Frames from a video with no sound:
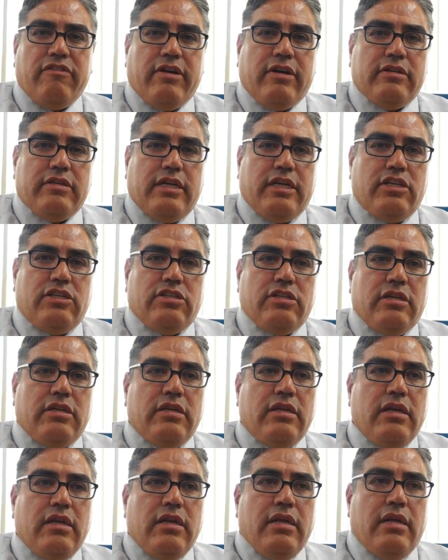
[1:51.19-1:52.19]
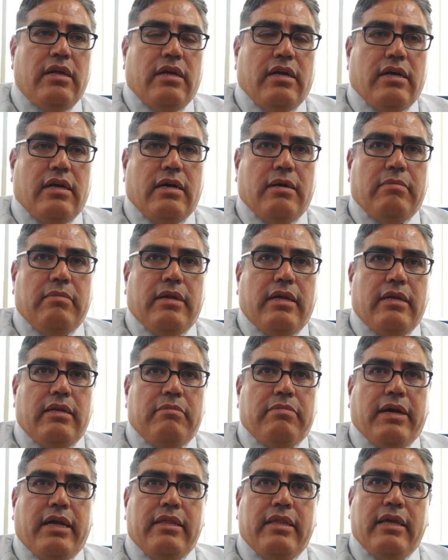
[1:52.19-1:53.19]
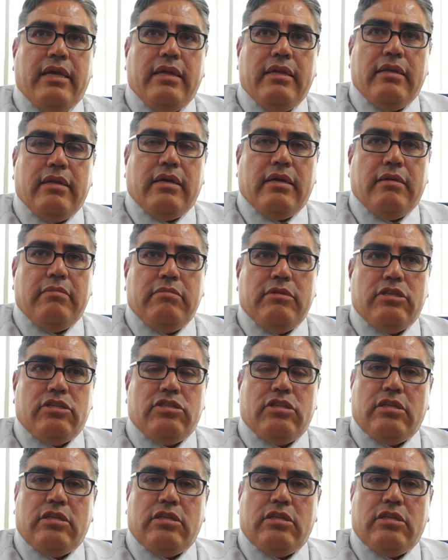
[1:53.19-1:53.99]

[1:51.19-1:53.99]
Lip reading: Foundation. And by then, Ms.